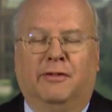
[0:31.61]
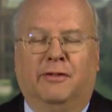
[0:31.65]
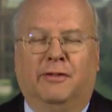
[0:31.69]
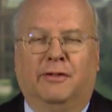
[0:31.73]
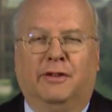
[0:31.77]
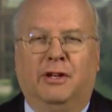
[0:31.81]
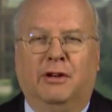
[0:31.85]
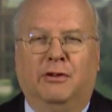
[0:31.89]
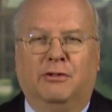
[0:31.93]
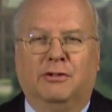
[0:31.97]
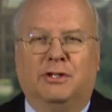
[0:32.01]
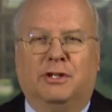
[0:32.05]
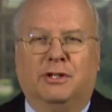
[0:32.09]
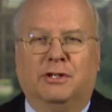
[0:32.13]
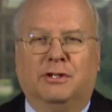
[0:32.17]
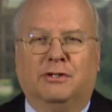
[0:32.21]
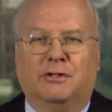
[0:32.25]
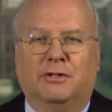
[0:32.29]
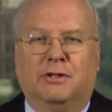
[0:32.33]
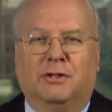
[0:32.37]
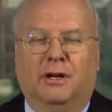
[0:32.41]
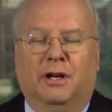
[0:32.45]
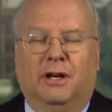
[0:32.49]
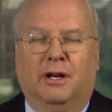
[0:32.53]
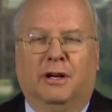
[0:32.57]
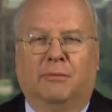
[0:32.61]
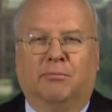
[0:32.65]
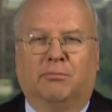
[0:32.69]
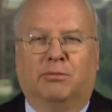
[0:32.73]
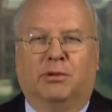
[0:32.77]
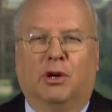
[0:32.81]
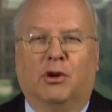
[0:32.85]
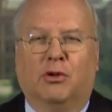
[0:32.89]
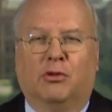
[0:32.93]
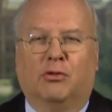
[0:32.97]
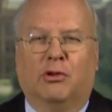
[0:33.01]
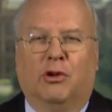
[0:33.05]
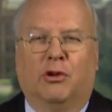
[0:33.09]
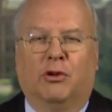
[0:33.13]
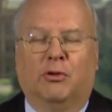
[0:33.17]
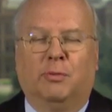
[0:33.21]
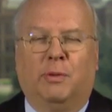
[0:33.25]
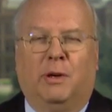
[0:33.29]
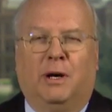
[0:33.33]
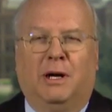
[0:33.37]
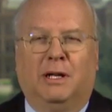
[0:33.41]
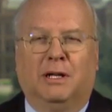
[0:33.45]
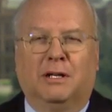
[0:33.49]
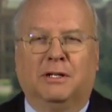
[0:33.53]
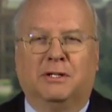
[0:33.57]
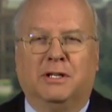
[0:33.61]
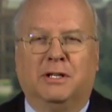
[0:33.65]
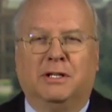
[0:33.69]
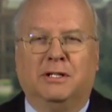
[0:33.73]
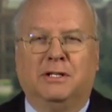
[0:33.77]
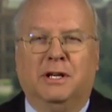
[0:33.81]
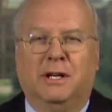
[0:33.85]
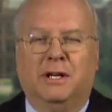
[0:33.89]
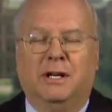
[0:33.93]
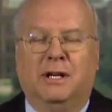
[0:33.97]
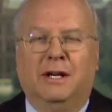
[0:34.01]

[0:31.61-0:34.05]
Houston's uh, pro-growth policies